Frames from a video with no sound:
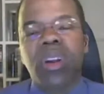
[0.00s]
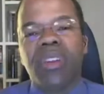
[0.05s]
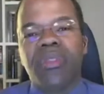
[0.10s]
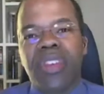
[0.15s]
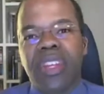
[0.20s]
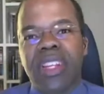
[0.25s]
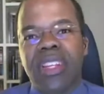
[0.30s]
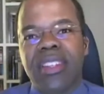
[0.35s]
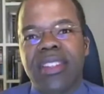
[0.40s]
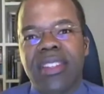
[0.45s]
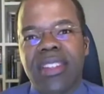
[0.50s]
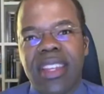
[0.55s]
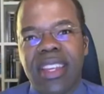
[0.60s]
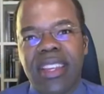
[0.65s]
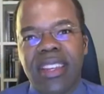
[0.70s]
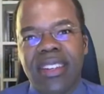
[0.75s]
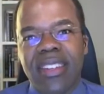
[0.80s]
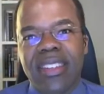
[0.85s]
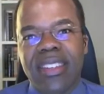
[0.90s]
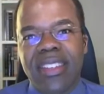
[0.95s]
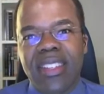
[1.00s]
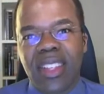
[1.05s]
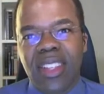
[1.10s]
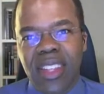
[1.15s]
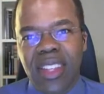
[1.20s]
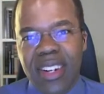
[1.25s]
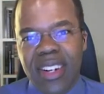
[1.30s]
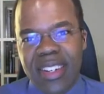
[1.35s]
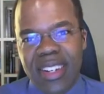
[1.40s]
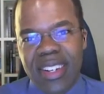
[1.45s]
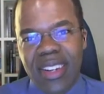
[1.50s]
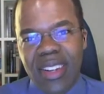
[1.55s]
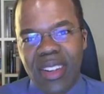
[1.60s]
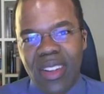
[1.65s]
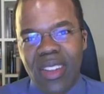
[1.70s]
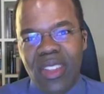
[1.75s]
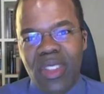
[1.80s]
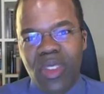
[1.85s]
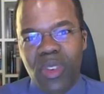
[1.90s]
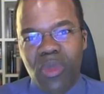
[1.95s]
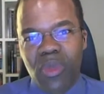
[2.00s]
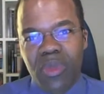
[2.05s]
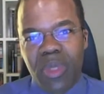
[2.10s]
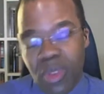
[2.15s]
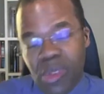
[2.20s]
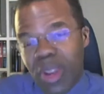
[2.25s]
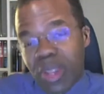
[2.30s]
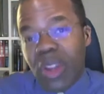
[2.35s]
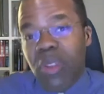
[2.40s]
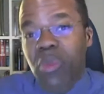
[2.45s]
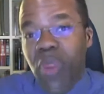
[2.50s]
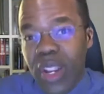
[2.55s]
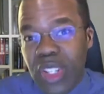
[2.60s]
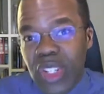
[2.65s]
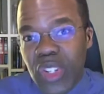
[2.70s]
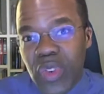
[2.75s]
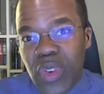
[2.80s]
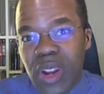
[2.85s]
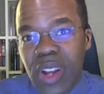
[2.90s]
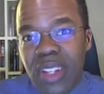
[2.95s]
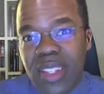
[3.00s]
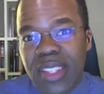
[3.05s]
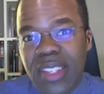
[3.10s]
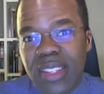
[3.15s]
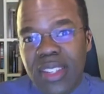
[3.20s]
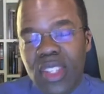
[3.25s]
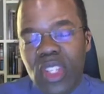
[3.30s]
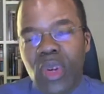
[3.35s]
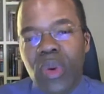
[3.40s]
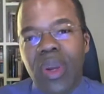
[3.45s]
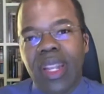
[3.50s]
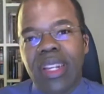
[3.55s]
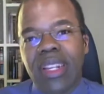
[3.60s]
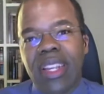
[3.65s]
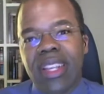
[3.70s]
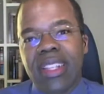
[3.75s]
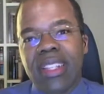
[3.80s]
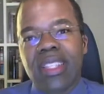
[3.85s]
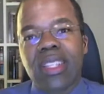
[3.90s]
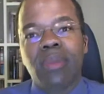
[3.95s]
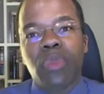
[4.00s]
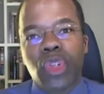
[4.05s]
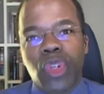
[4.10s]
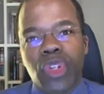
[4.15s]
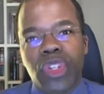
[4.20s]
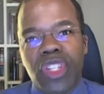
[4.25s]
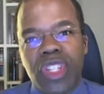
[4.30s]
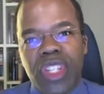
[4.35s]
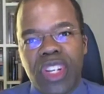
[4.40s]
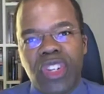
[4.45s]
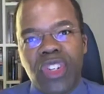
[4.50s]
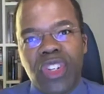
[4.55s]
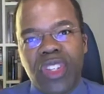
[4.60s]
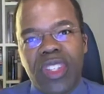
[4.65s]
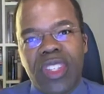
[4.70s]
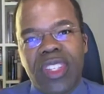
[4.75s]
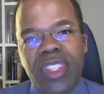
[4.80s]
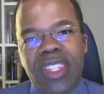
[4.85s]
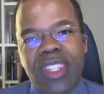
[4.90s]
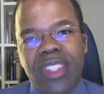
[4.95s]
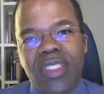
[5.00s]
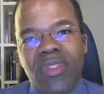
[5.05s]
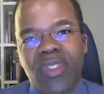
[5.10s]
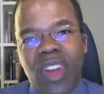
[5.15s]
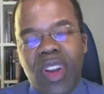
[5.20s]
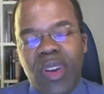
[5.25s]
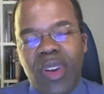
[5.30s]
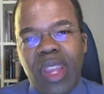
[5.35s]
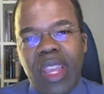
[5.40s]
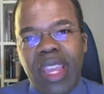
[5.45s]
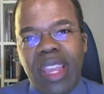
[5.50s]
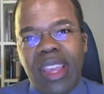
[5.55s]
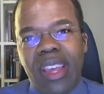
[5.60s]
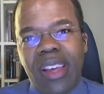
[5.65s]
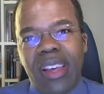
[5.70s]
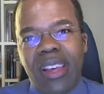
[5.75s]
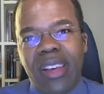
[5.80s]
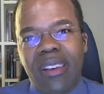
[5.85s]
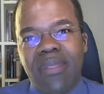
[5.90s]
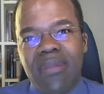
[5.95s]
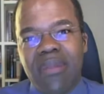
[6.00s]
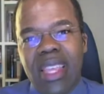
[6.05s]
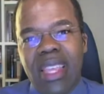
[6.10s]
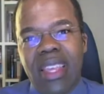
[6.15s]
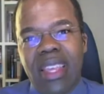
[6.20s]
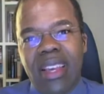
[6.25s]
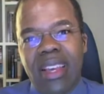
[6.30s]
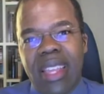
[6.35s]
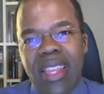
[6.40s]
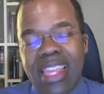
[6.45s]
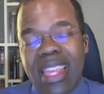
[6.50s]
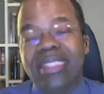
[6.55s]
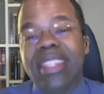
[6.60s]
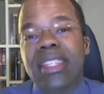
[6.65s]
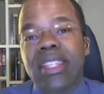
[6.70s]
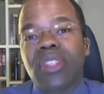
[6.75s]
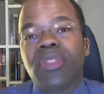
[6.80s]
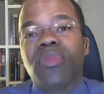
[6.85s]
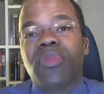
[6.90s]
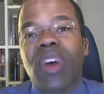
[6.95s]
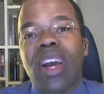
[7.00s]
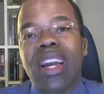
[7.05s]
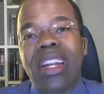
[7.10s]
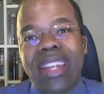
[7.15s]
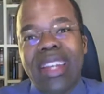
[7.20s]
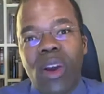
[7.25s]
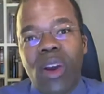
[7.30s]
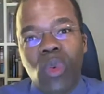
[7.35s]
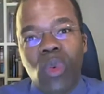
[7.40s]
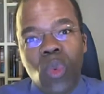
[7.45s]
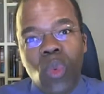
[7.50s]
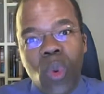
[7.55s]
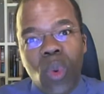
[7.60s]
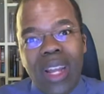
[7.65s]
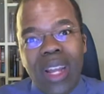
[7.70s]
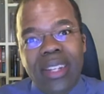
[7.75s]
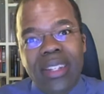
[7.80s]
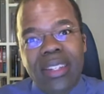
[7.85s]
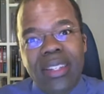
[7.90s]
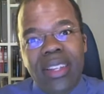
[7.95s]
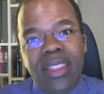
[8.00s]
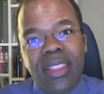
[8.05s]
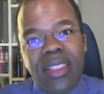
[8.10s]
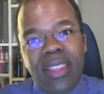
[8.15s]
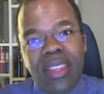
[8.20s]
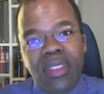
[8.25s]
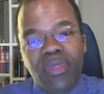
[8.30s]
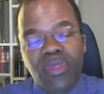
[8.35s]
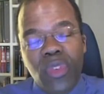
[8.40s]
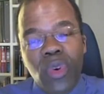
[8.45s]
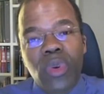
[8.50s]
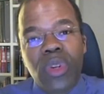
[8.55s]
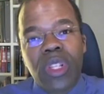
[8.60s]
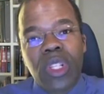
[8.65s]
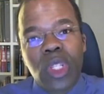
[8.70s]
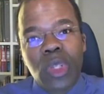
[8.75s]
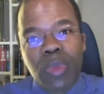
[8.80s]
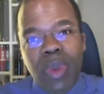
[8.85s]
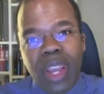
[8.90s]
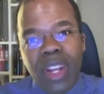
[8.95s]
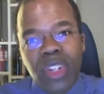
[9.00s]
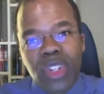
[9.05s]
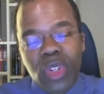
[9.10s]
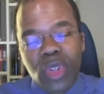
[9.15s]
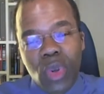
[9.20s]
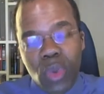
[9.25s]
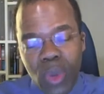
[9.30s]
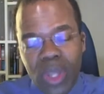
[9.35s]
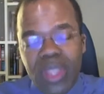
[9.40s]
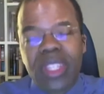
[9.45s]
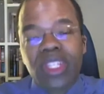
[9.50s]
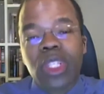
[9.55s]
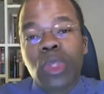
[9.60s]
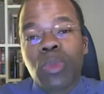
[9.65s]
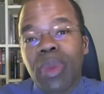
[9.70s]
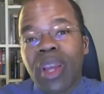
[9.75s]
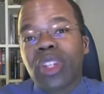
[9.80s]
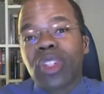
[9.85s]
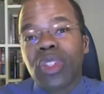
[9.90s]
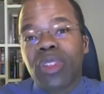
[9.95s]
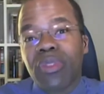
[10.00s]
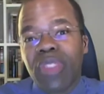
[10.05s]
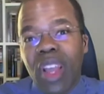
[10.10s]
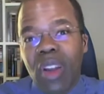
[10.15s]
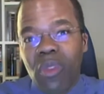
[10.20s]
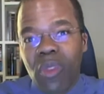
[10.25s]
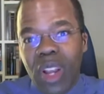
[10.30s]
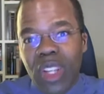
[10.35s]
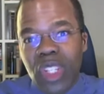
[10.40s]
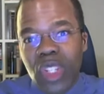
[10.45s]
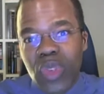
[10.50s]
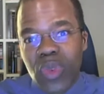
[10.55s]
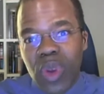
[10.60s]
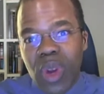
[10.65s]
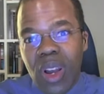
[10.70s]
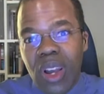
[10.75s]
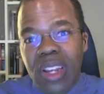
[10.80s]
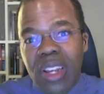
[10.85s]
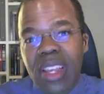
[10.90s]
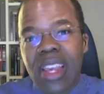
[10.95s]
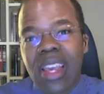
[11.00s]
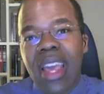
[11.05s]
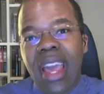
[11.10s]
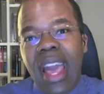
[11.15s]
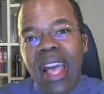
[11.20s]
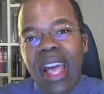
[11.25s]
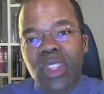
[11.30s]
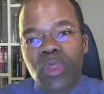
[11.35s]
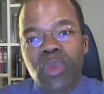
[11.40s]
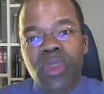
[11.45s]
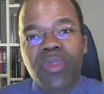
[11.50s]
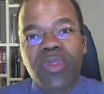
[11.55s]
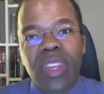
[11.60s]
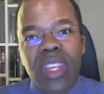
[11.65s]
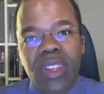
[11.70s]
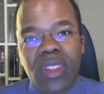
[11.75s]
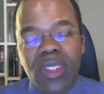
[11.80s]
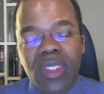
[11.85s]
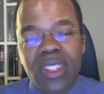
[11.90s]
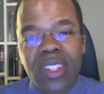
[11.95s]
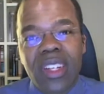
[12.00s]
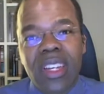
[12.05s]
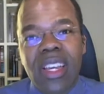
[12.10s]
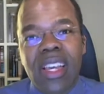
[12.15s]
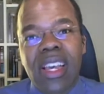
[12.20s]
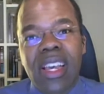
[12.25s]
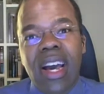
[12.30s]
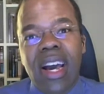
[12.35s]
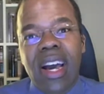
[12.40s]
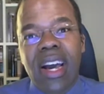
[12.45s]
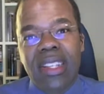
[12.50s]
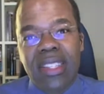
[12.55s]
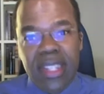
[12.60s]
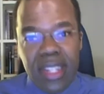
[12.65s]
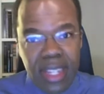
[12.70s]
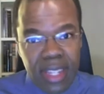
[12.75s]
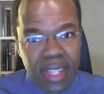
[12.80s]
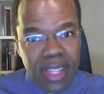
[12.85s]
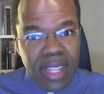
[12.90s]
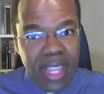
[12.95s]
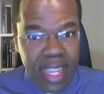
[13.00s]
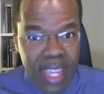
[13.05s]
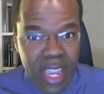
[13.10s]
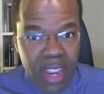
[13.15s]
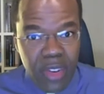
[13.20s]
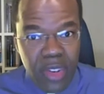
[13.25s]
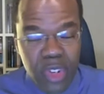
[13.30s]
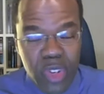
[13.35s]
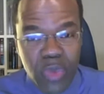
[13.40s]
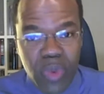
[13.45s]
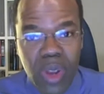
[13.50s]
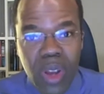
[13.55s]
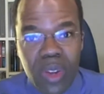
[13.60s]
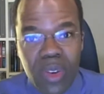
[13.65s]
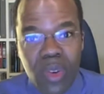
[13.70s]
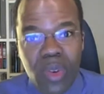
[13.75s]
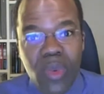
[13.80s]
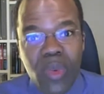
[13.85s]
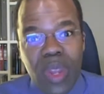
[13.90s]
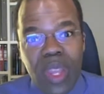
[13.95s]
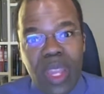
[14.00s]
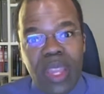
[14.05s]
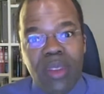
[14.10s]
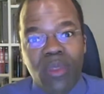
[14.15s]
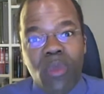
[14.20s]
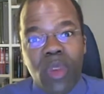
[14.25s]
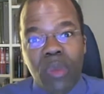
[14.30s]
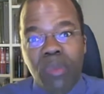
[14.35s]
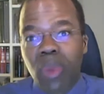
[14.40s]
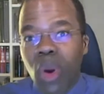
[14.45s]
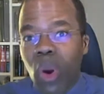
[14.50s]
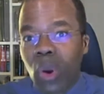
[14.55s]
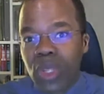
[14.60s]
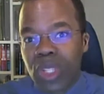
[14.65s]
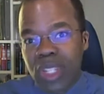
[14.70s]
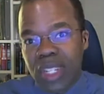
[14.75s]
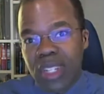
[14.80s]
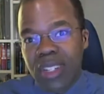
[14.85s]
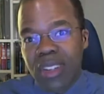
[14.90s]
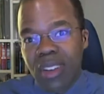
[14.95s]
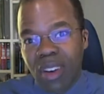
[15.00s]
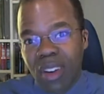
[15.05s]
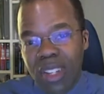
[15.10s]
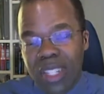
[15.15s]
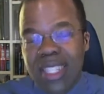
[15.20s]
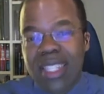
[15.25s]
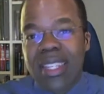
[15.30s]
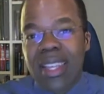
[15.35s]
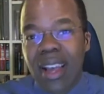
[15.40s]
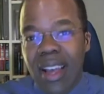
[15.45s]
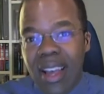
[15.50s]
part of it is in selecting the right restaurants. So in some jurisdictions, it's very easy to find out what the food inspection or what the inspection of that restaurant has revealed. A city like here in Toronto, we post it on